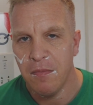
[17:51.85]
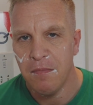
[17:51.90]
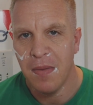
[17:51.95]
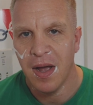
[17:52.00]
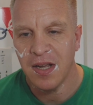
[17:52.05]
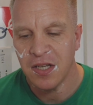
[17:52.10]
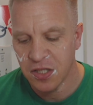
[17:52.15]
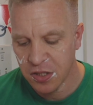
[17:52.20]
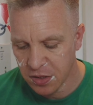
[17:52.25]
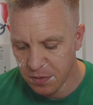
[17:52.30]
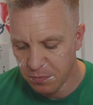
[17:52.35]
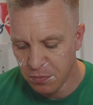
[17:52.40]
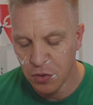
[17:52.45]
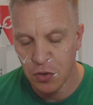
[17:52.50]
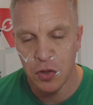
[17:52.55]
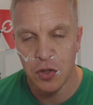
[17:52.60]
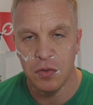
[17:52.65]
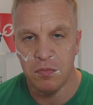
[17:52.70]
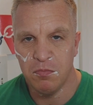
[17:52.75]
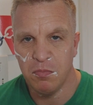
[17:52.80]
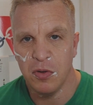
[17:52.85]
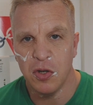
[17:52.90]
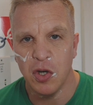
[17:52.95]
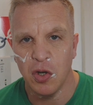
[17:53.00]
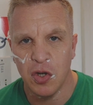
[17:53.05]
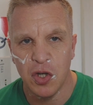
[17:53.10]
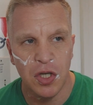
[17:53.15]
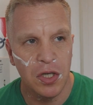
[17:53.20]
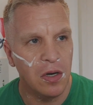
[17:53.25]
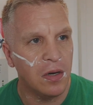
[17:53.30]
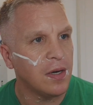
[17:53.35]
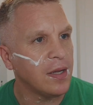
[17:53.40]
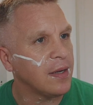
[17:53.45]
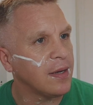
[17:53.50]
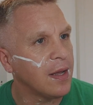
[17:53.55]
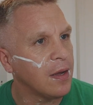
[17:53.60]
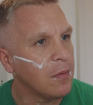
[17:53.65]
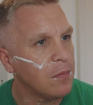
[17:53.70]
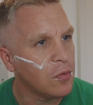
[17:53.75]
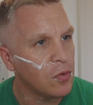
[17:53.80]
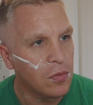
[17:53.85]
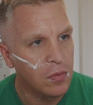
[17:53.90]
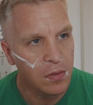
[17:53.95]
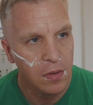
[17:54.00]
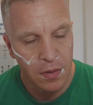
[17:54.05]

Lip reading: mass production on it no more.